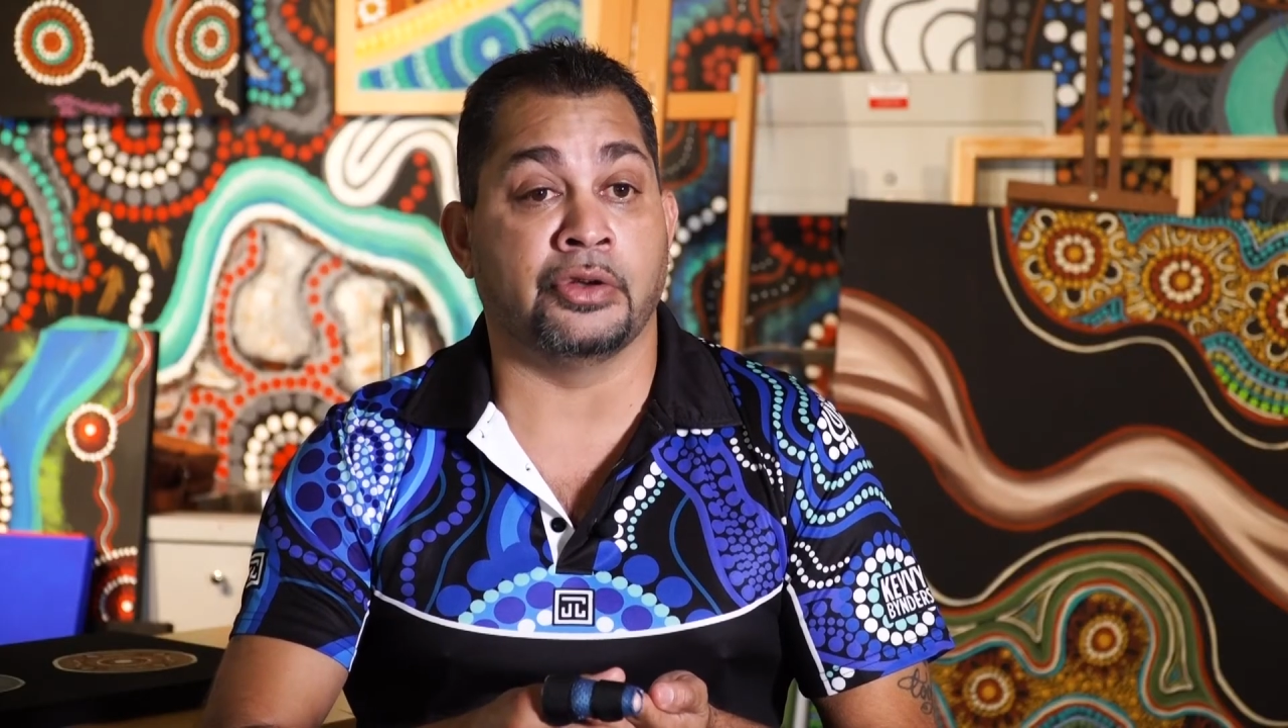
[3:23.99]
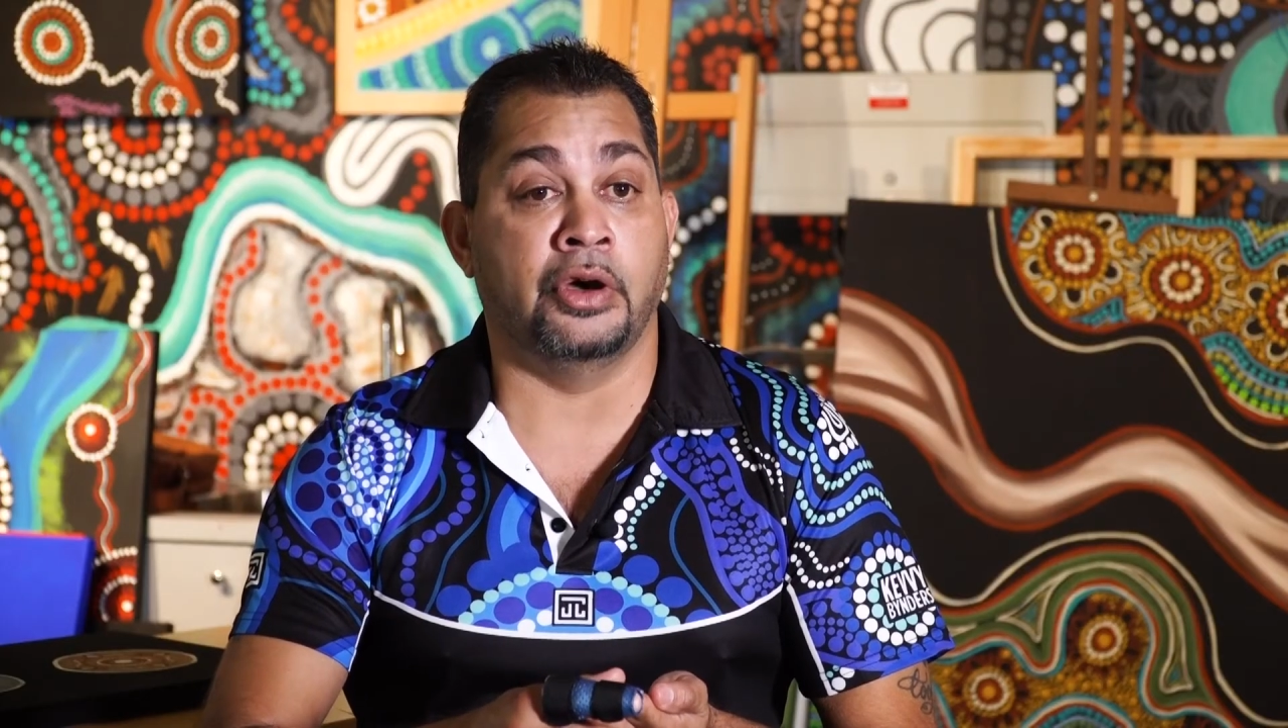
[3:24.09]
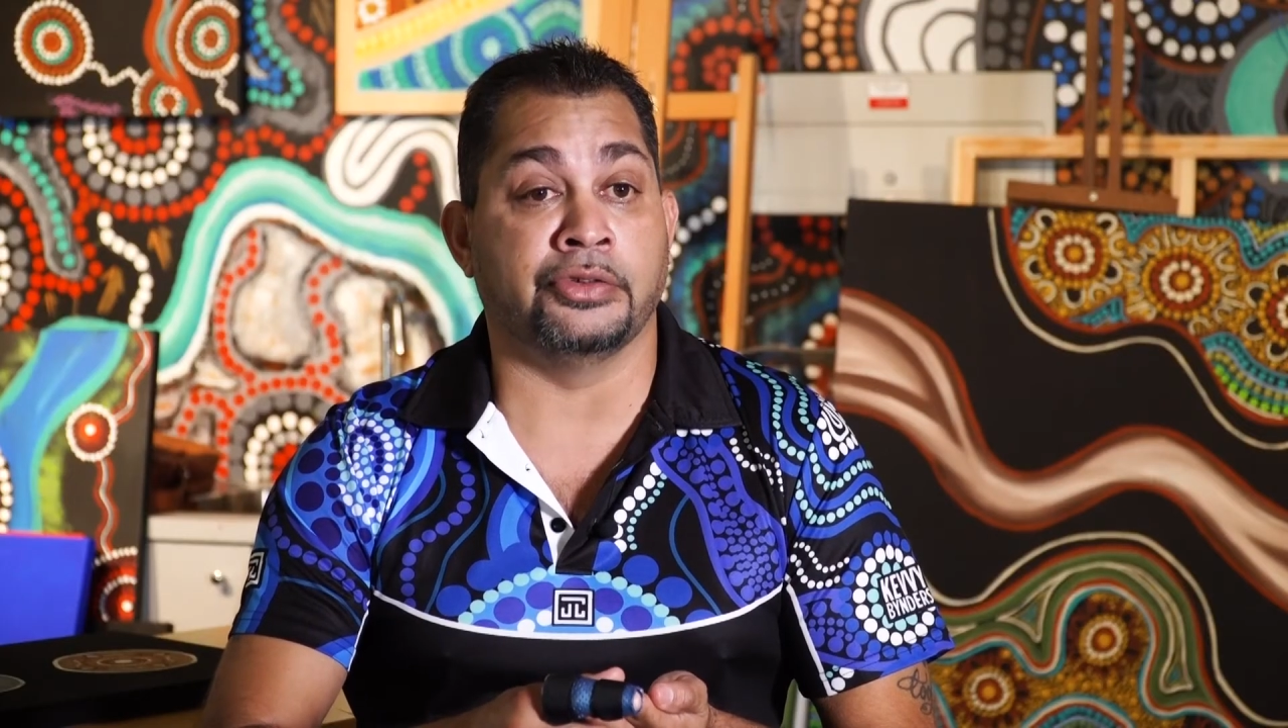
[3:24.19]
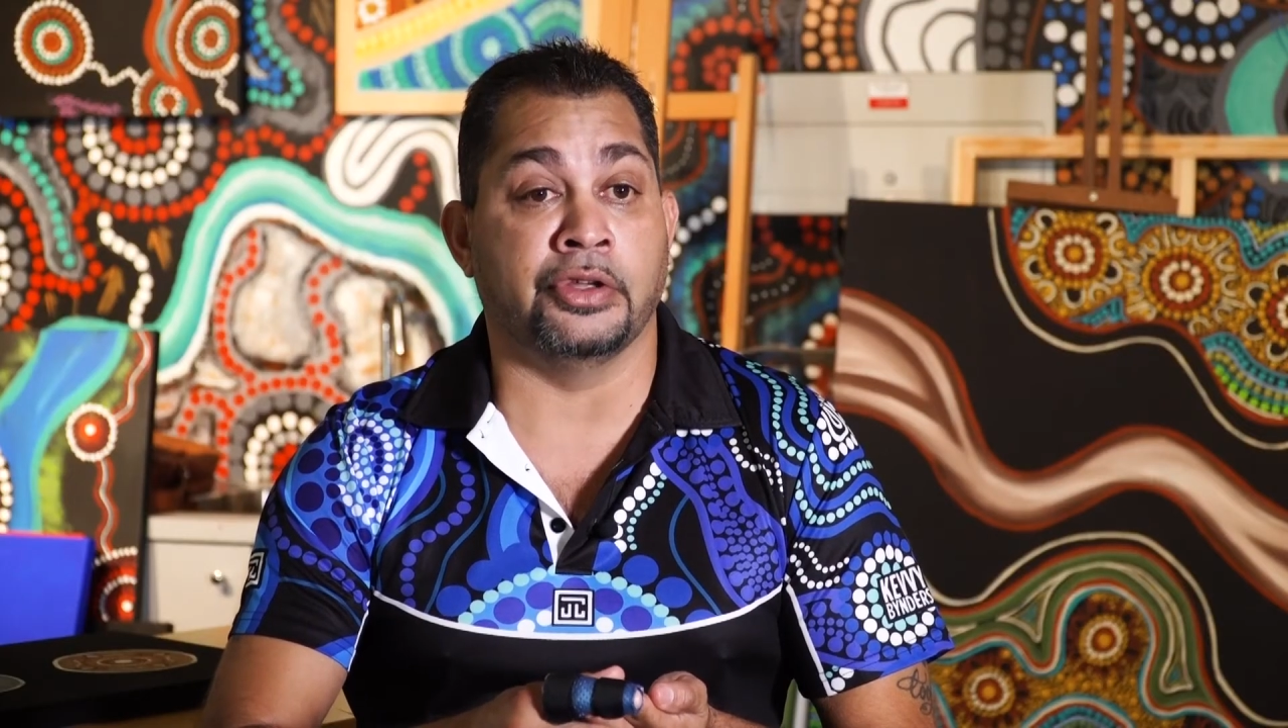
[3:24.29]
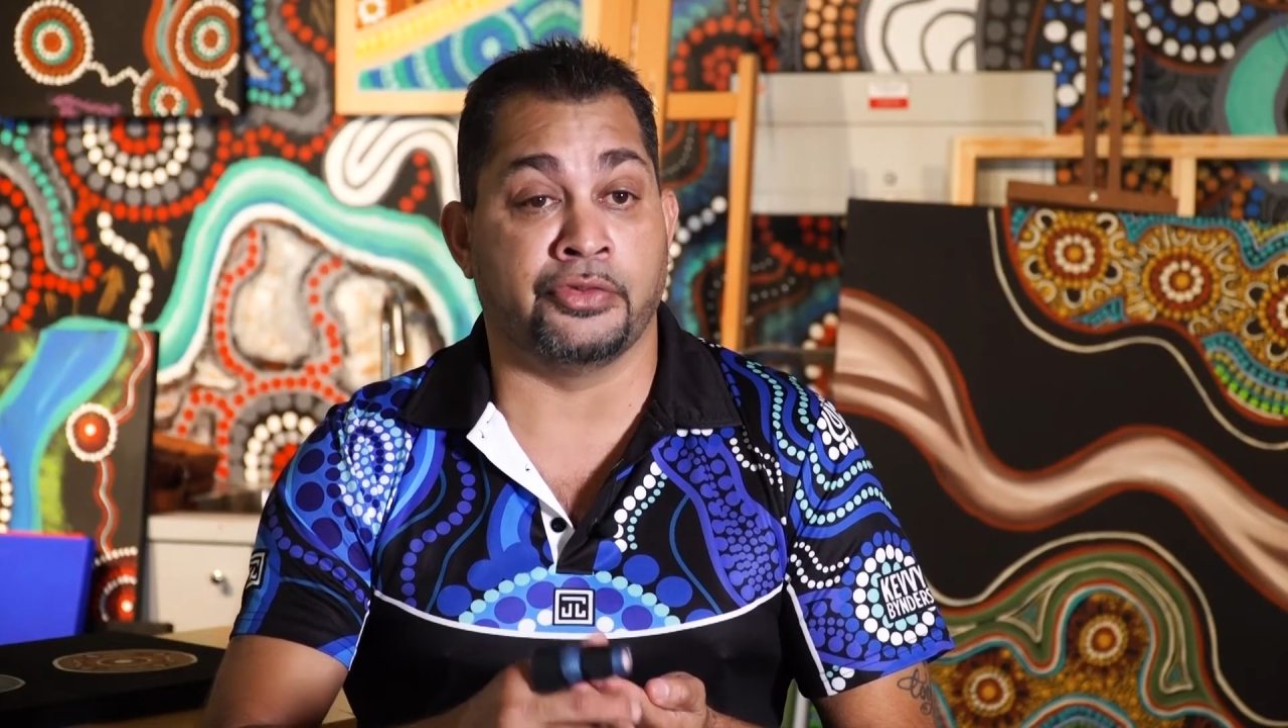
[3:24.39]

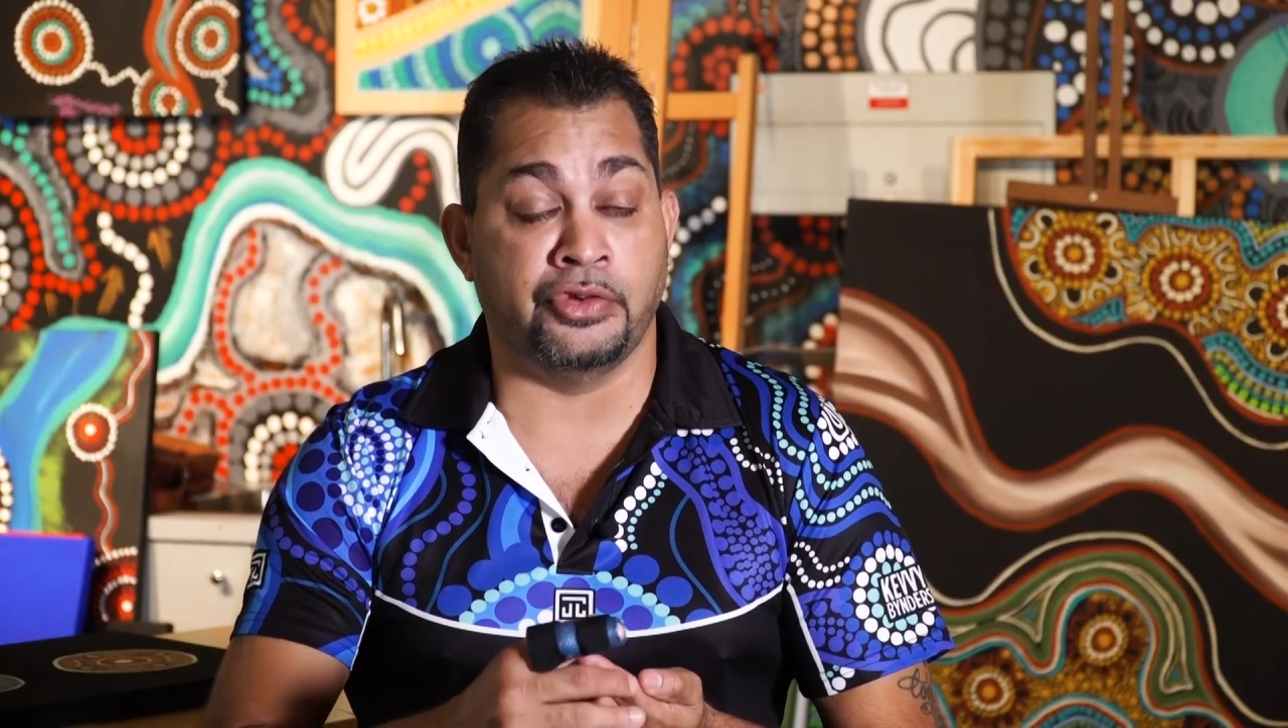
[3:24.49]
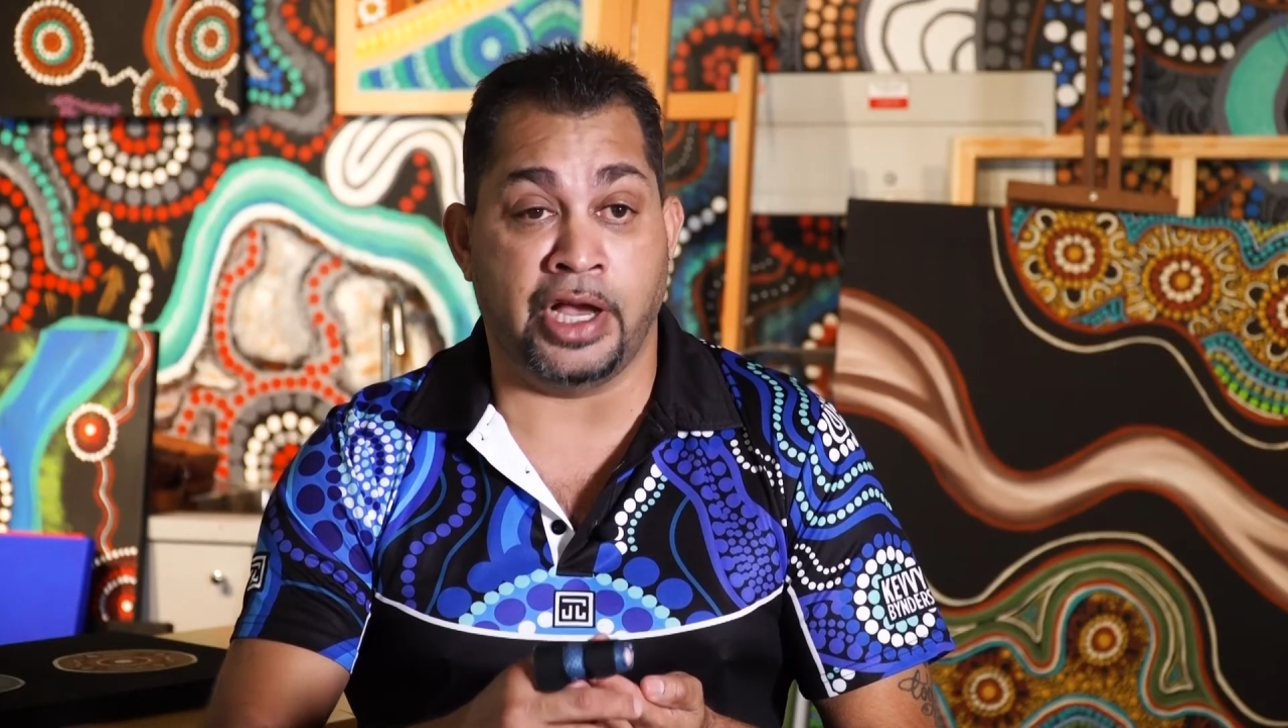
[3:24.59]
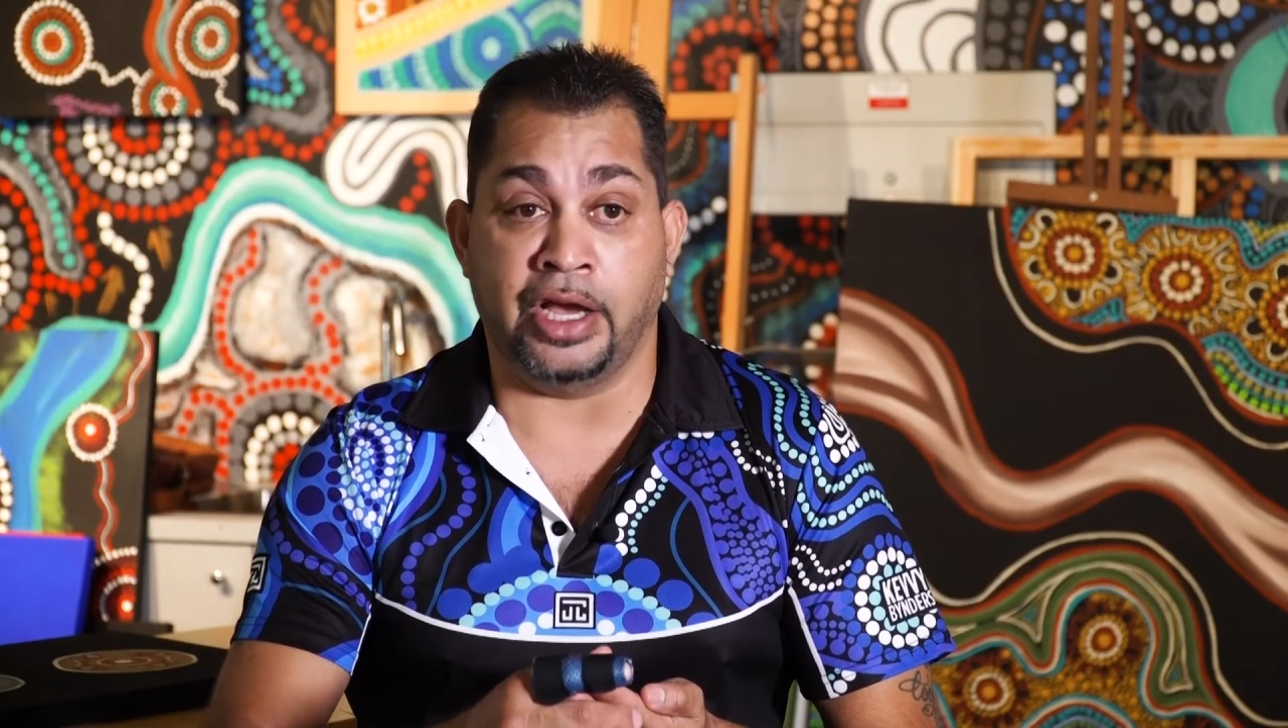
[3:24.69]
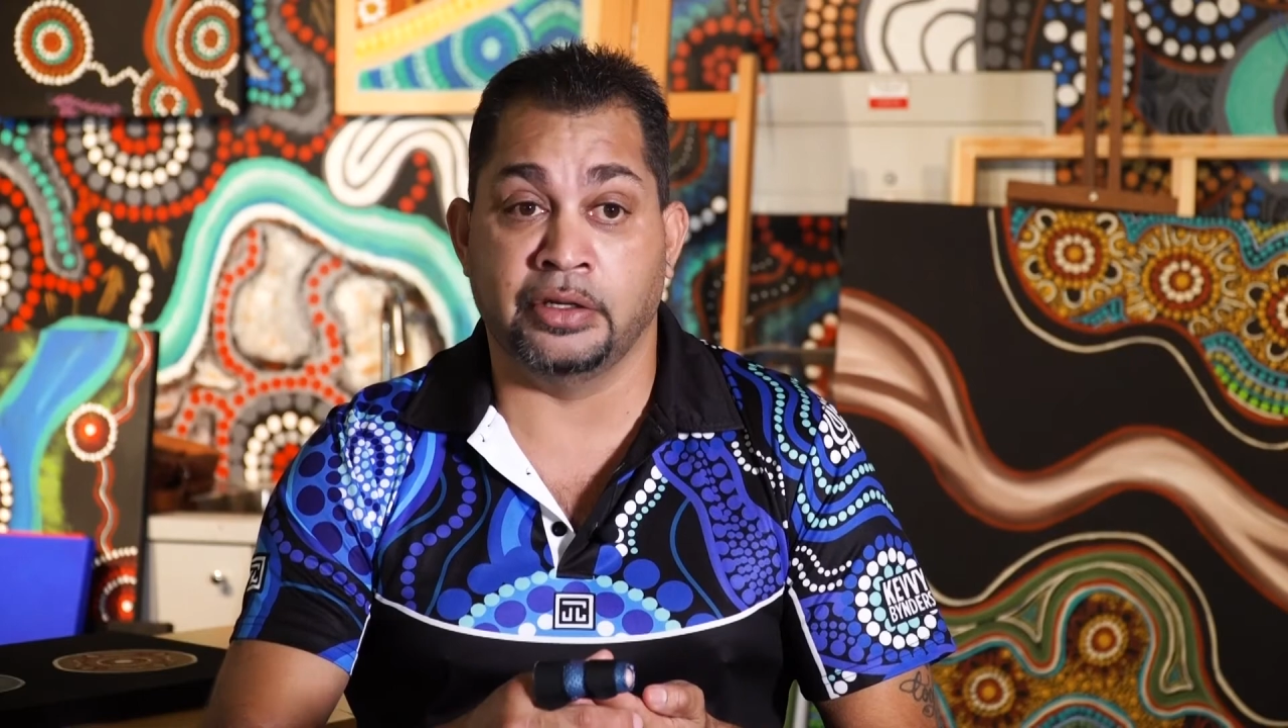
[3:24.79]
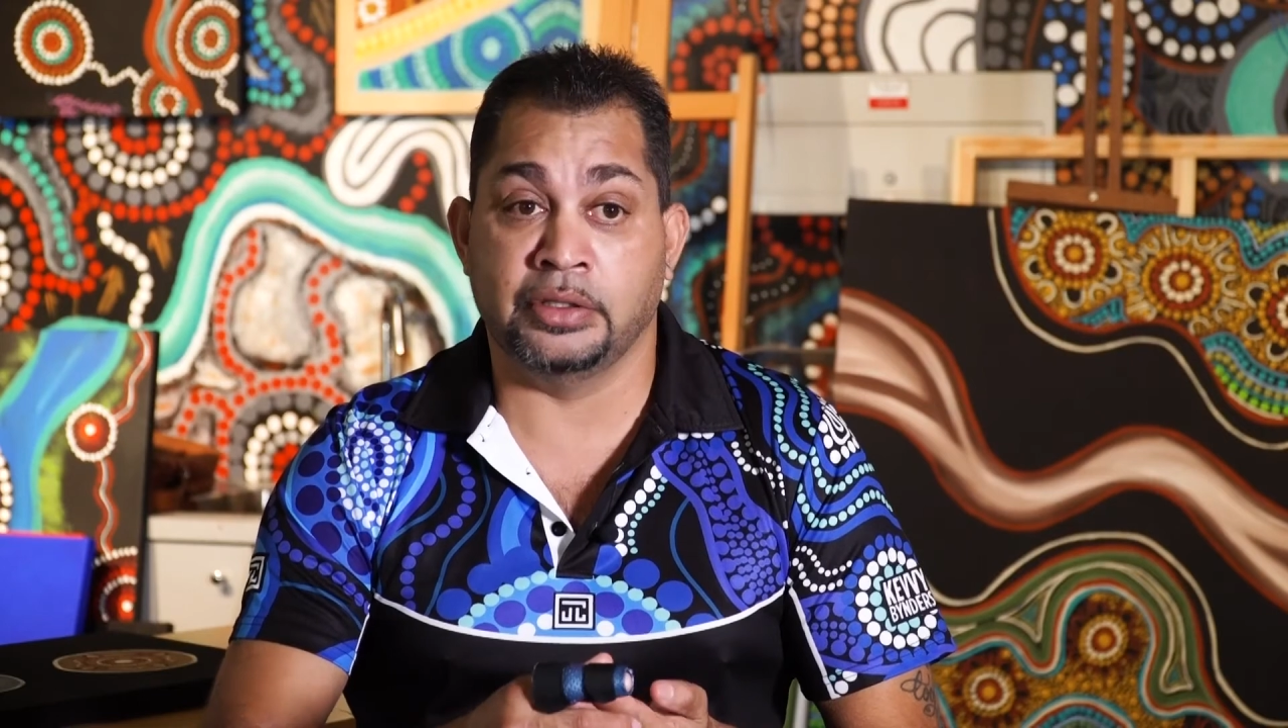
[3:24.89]
culture through
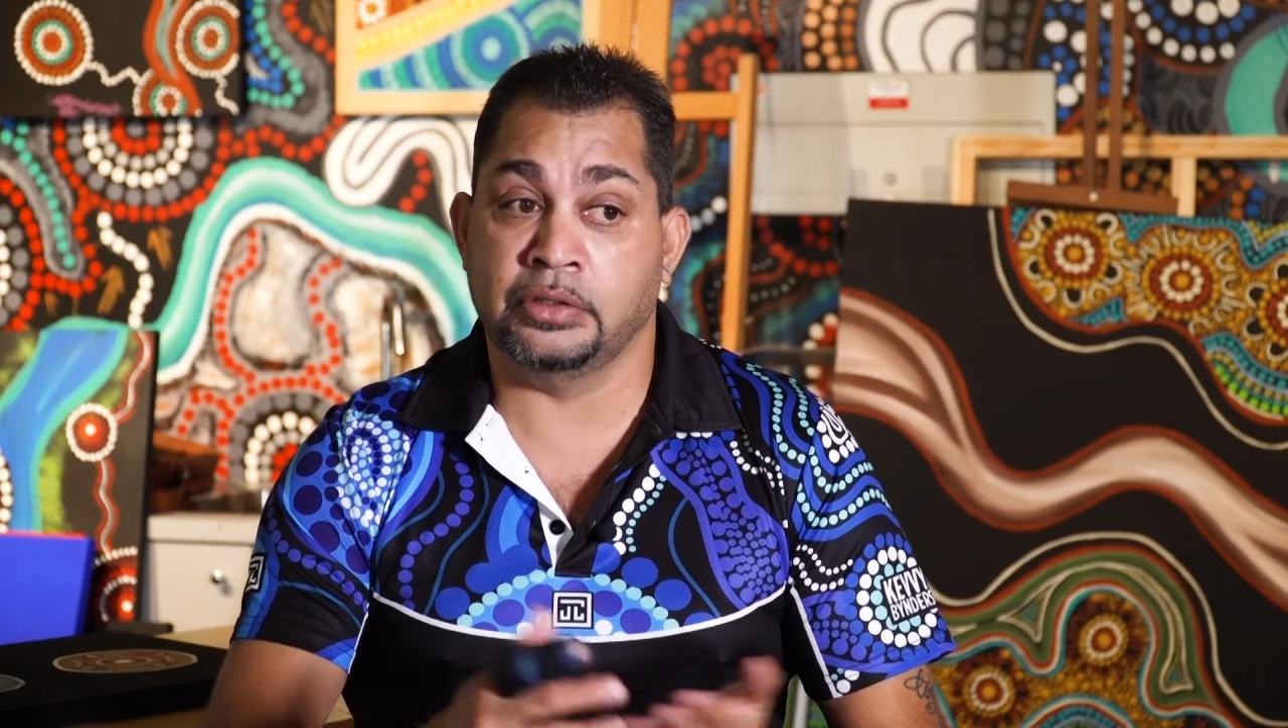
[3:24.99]
art,